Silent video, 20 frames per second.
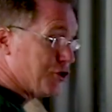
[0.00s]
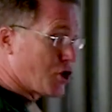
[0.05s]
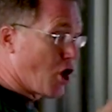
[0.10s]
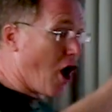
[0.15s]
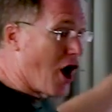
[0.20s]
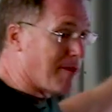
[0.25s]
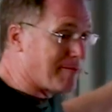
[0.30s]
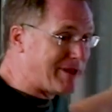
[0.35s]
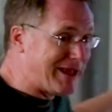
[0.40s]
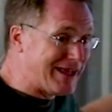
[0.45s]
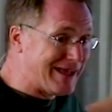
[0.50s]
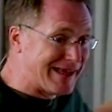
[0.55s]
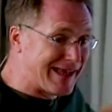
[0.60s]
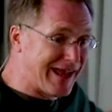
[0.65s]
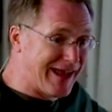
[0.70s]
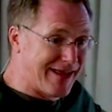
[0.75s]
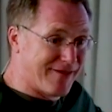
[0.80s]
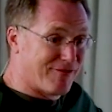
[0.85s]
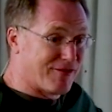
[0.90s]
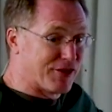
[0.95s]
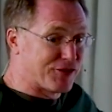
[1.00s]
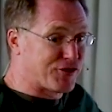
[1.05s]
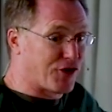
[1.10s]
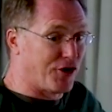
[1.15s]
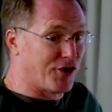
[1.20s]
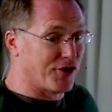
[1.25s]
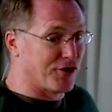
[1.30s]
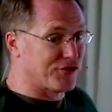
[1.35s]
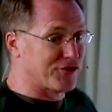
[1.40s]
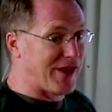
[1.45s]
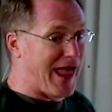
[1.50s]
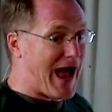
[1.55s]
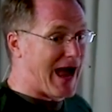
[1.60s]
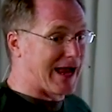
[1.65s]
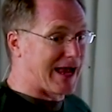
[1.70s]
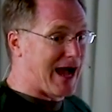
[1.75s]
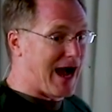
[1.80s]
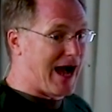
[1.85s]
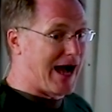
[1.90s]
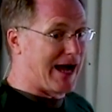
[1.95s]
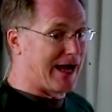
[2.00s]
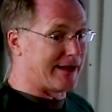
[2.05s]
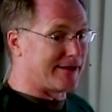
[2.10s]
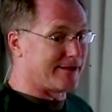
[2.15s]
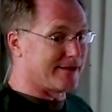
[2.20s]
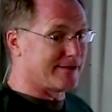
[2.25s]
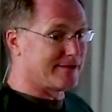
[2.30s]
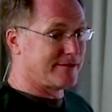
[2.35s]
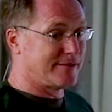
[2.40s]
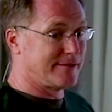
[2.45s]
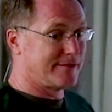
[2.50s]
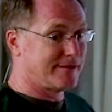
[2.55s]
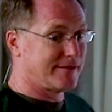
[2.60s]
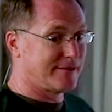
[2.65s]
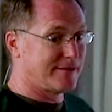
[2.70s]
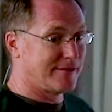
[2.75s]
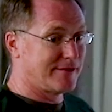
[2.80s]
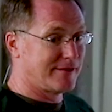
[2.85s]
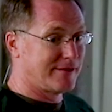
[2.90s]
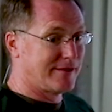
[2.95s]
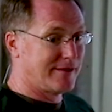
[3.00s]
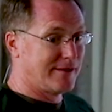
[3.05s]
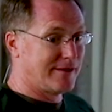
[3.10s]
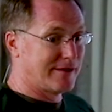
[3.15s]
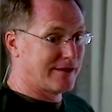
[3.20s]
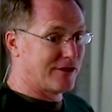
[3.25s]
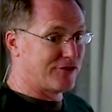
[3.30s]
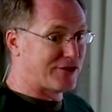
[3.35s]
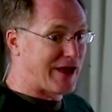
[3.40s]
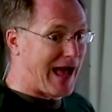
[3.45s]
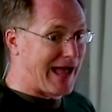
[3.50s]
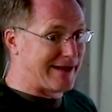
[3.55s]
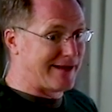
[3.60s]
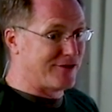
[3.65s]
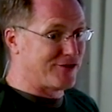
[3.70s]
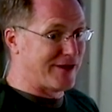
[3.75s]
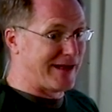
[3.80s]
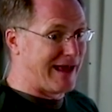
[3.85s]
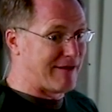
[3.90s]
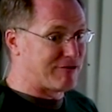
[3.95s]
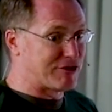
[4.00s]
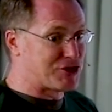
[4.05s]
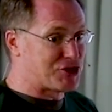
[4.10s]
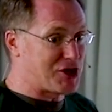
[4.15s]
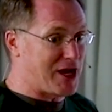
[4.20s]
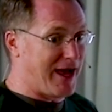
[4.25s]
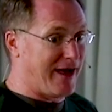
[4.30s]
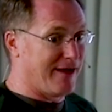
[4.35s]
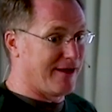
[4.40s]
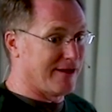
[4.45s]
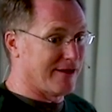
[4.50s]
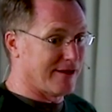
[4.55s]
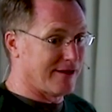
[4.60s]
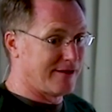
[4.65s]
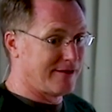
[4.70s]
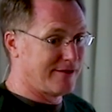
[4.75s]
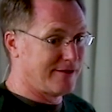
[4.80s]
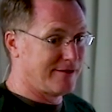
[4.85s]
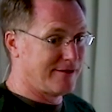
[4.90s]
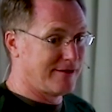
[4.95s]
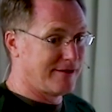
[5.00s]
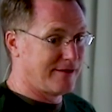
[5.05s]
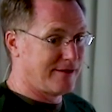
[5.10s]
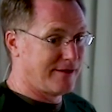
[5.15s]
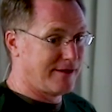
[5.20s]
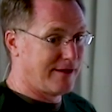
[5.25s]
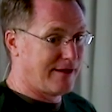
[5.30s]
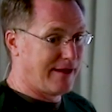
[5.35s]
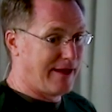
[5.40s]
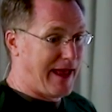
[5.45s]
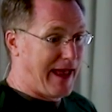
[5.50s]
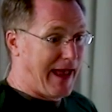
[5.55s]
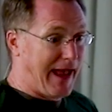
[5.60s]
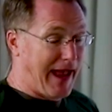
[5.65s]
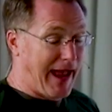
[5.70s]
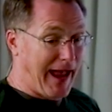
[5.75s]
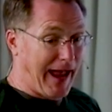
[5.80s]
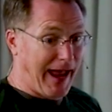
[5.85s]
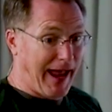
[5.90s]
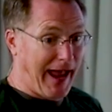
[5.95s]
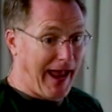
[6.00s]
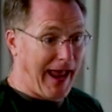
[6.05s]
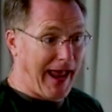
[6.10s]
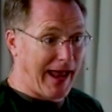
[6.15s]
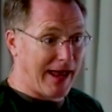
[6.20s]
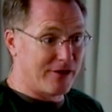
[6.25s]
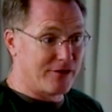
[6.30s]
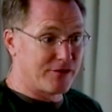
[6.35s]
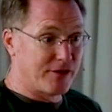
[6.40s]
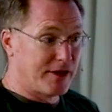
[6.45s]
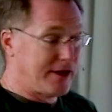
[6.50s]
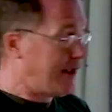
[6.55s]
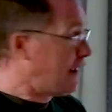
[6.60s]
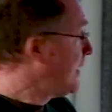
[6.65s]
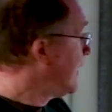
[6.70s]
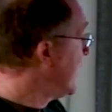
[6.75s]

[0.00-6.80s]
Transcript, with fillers: you caught me again. The turtle's not God. Because God doesn't have a shell. And